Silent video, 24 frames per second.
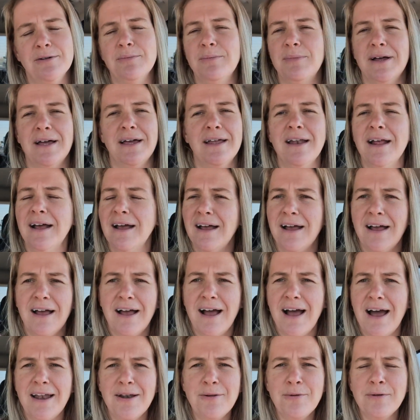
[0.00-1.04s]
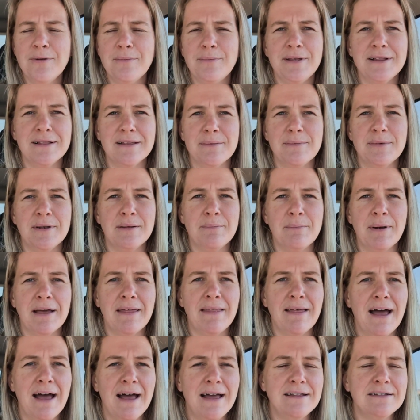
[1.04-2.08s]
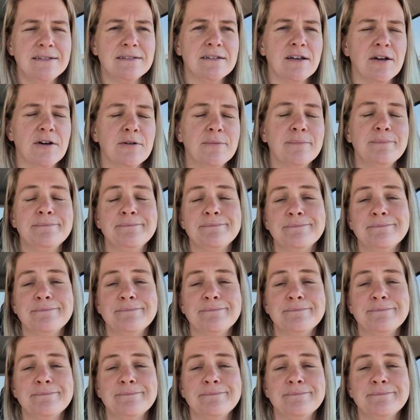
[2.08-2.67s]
But I don't want to be limited by that. So